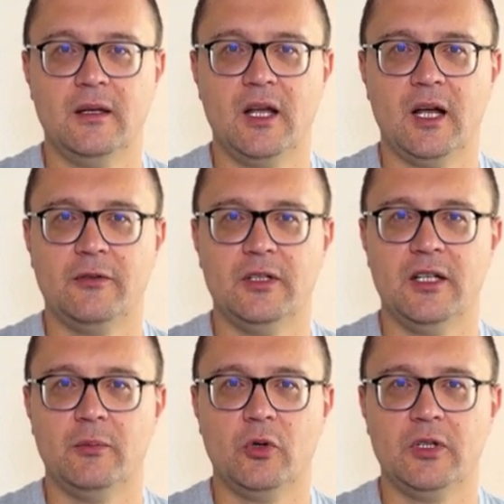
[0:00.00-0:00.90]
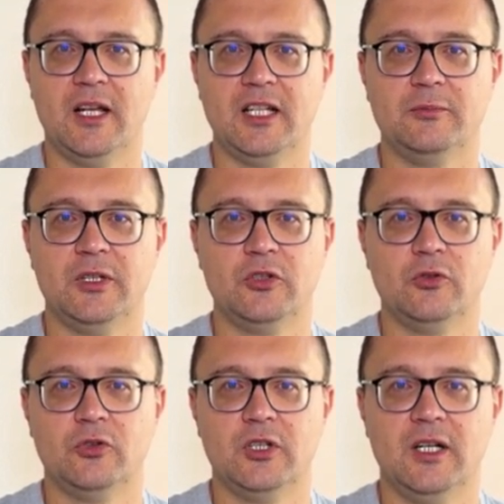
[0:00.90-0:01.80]
After the ammonia has been
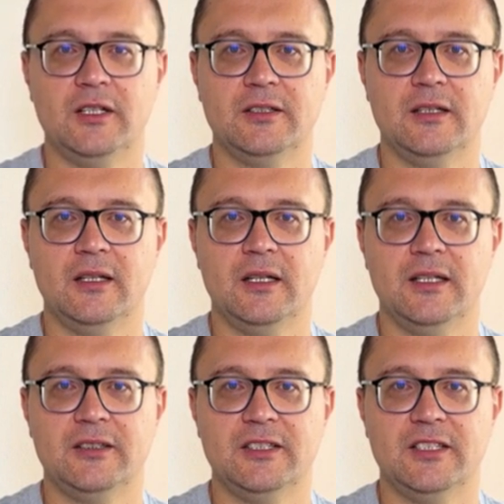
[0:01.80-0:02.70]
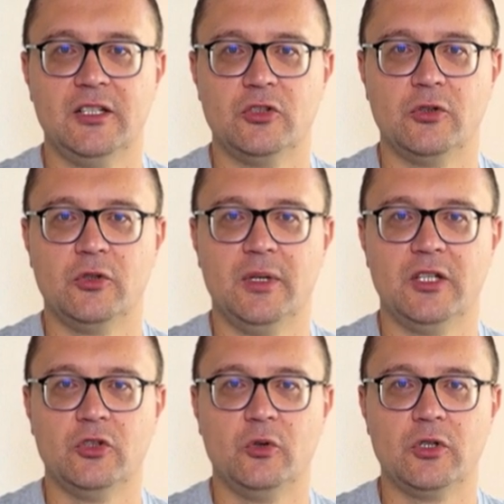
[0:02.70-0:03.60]
neutralized, it's essential to
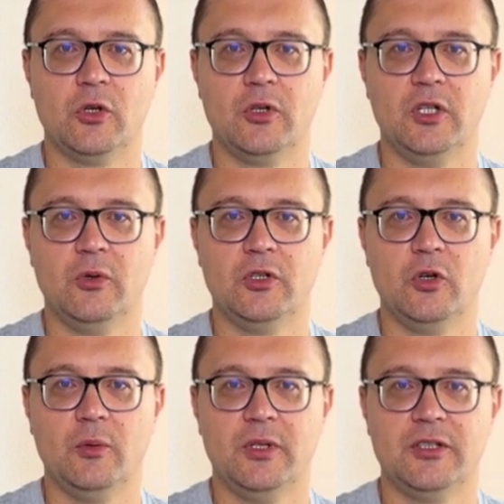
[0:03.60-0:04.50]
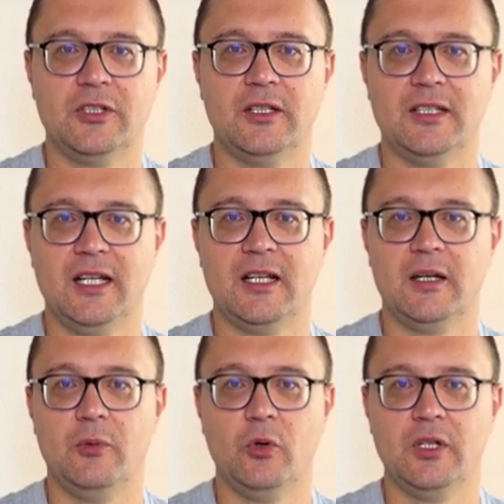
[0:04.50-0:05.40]
make sure no liquid droplets containing
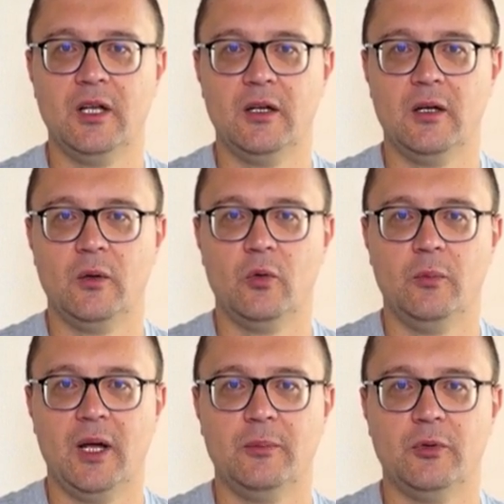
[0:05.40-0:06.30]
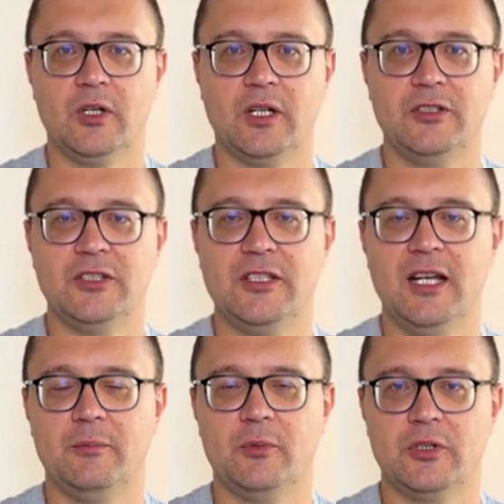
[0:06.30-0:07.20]
ammonia or byproducts
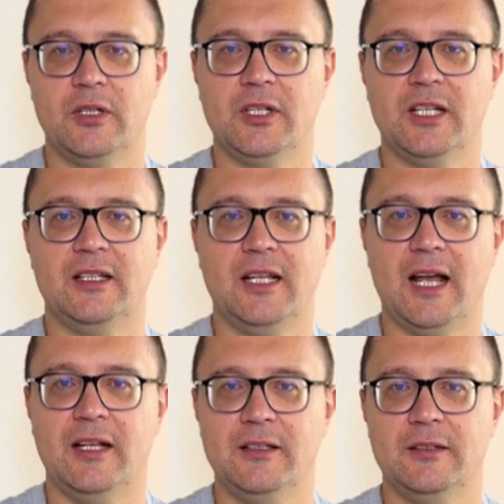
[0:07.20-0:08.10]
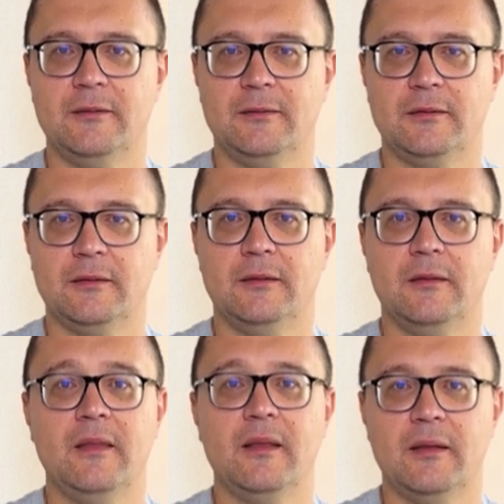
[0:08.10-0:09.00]
escape with the cleaned gas.
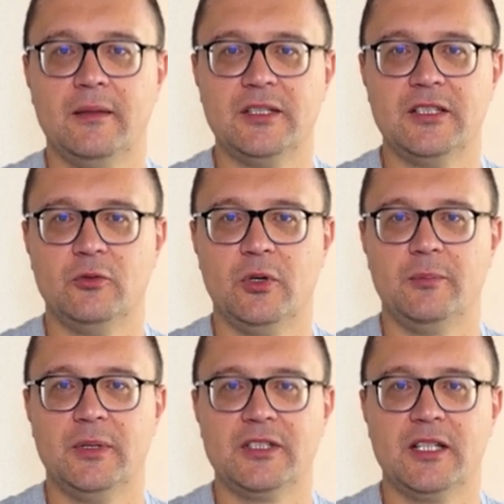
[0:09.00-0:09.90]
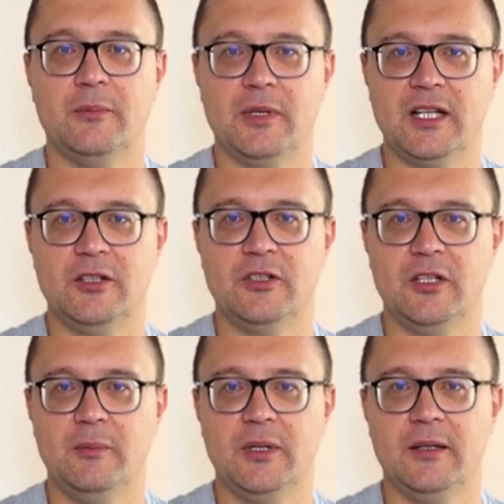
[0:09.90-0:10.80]
This is where mist eliminators
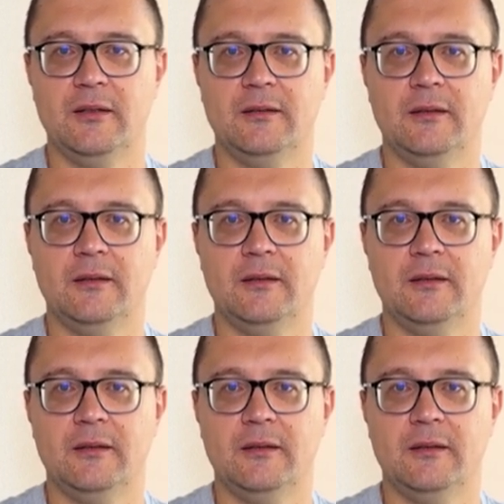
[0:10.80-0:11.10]
come in.